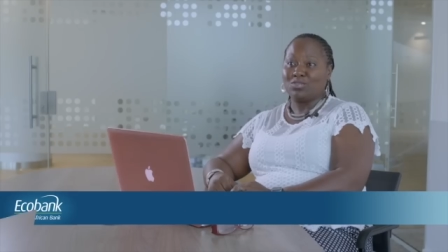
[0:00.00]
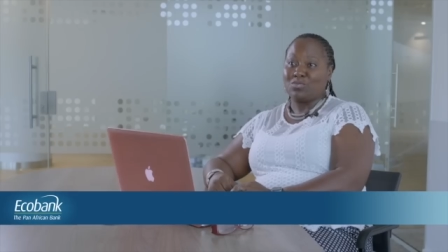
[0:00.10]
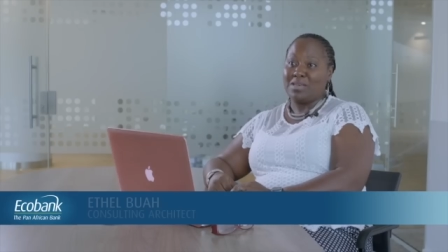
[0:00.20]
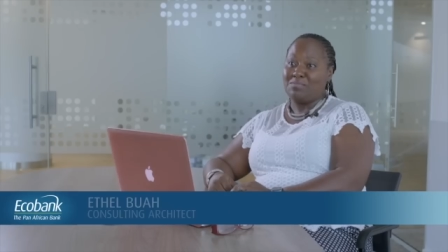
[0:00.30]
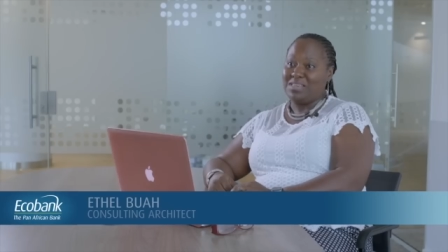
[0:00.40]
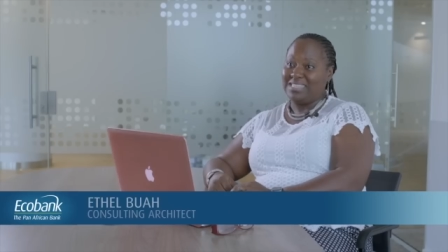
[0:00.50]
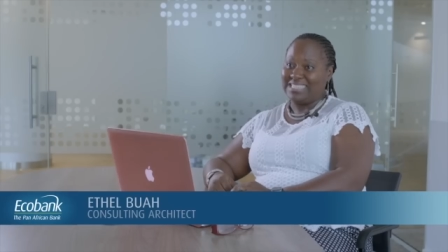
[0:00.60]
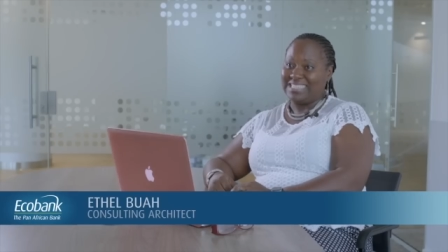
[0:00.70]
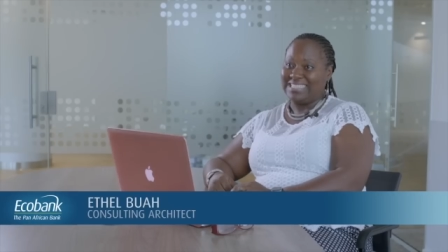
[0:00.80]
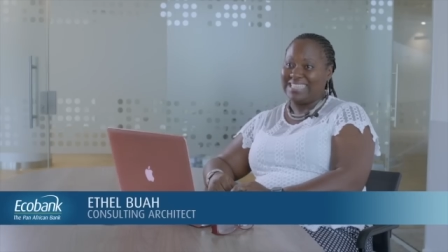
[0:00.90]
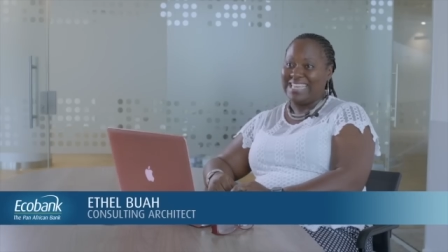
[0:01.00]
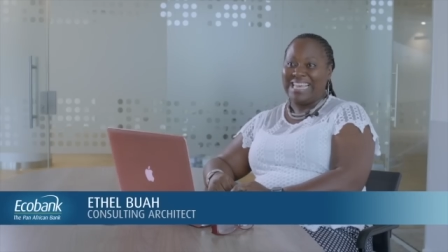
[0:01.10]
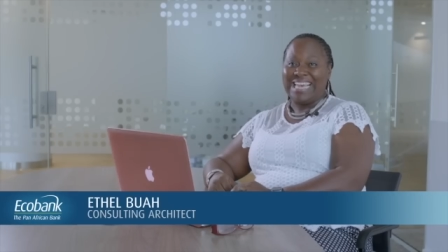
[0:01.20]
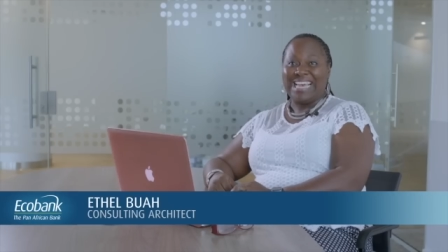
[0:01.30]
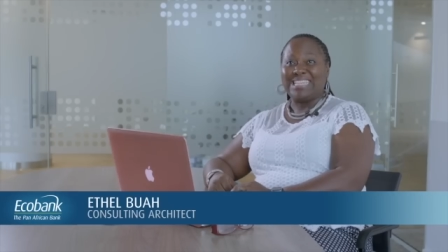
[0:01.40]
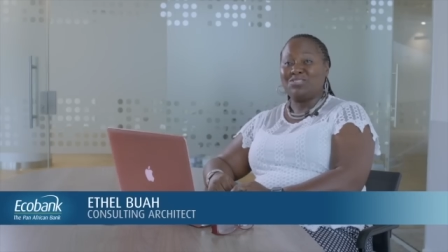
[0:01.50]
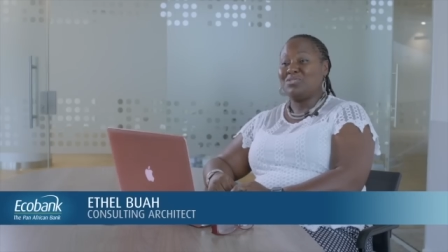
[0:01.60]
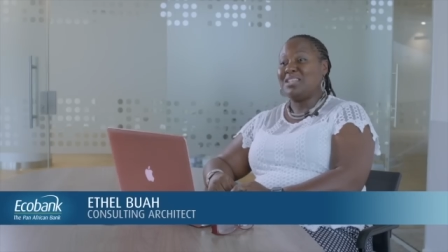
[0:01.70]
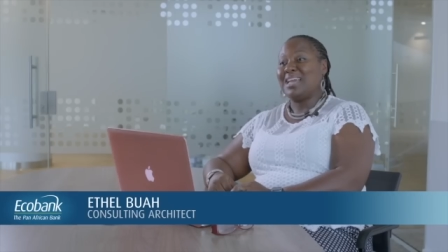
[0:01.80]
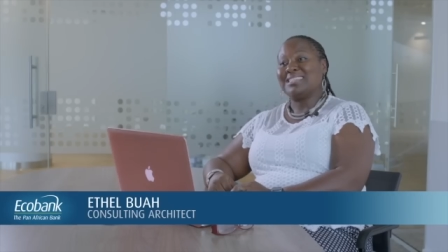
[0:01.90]
square meters, it
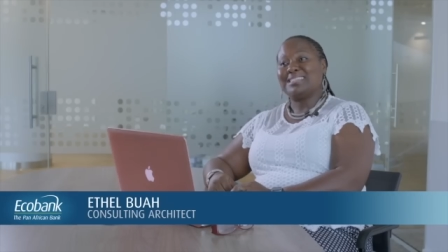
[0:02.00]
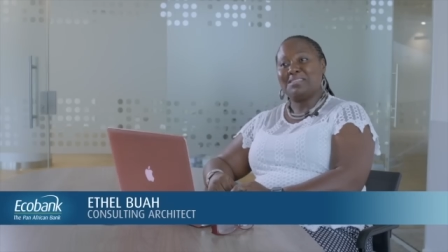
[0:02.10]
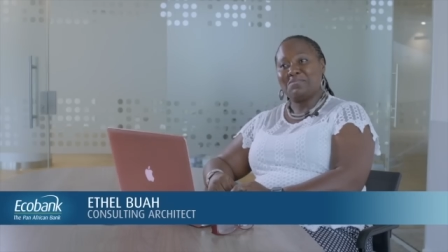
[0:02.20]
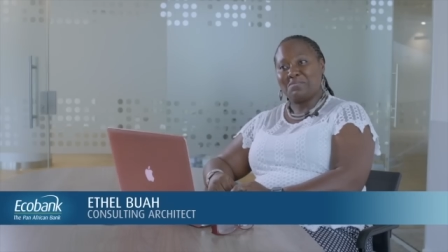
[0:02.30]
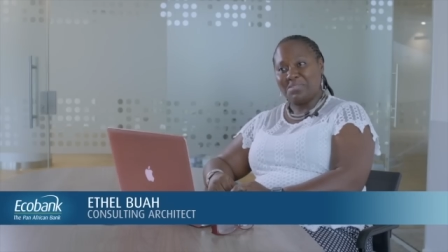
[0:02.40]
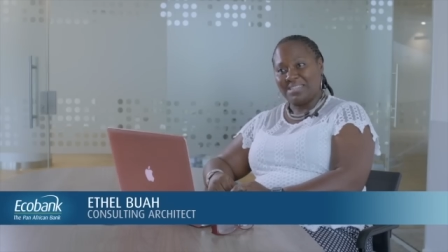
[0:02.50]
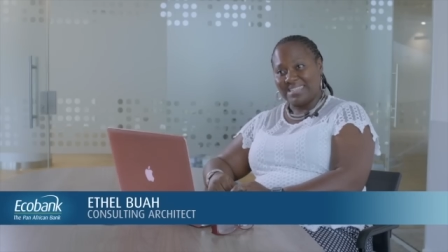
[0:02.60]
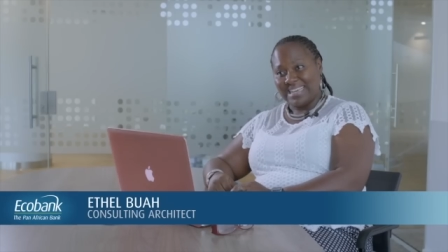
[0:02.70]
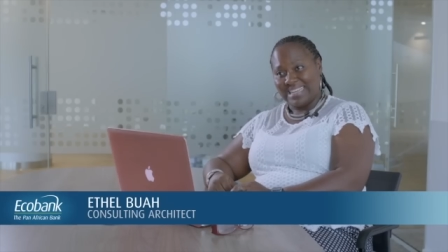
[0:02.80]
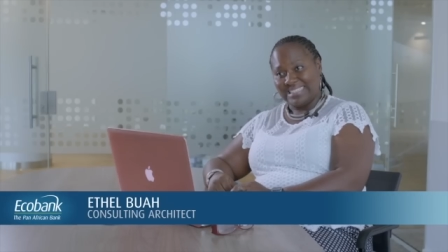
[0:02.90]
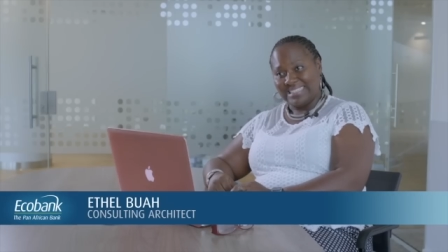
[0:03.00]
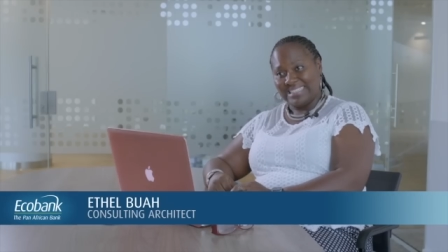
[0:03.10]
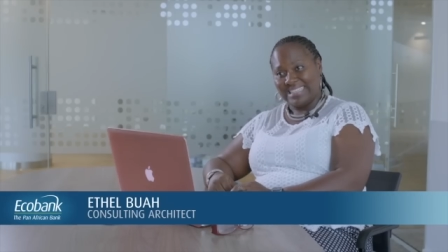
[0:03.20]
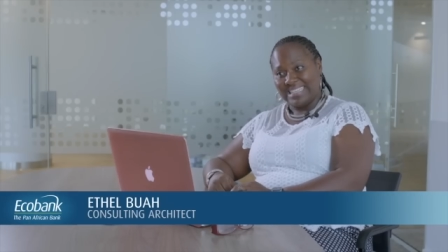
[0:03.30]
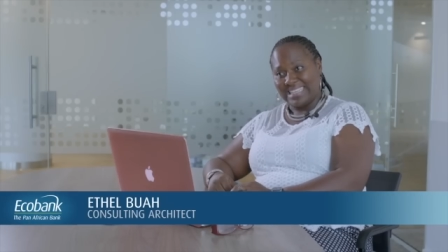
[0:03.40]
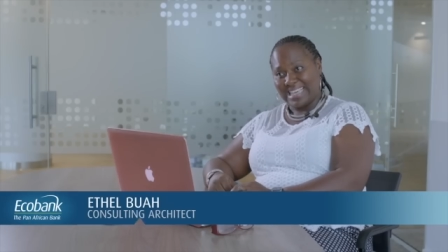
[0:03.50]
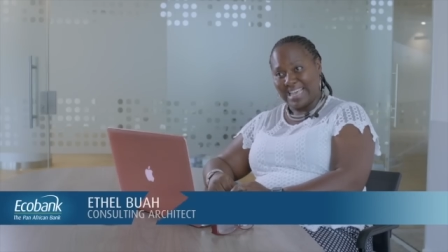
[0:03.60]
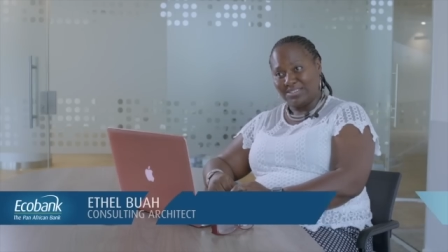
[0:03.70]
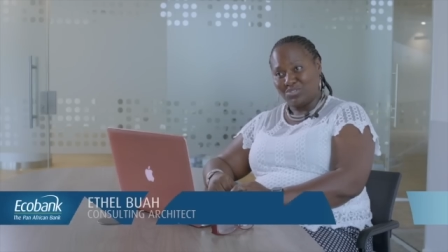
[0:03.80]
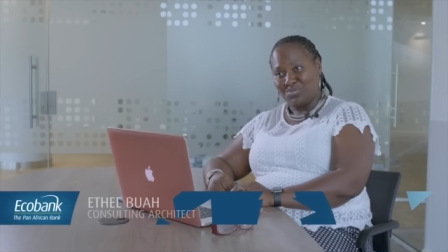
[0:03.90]
really has never been done in the
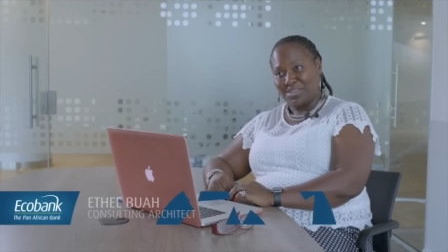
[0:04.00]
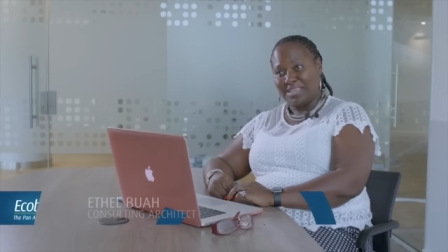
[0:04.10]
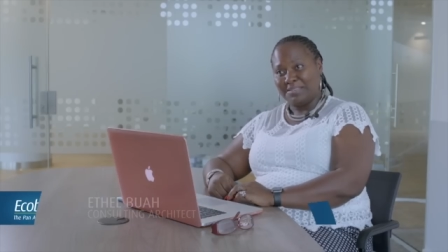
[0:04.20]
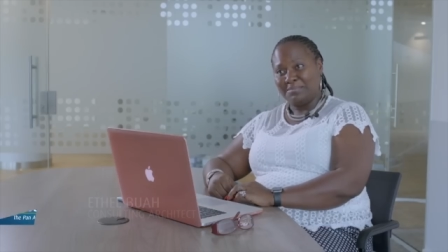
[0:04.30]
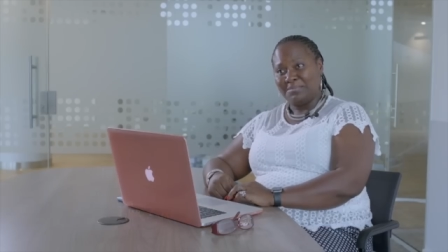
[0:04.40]
country.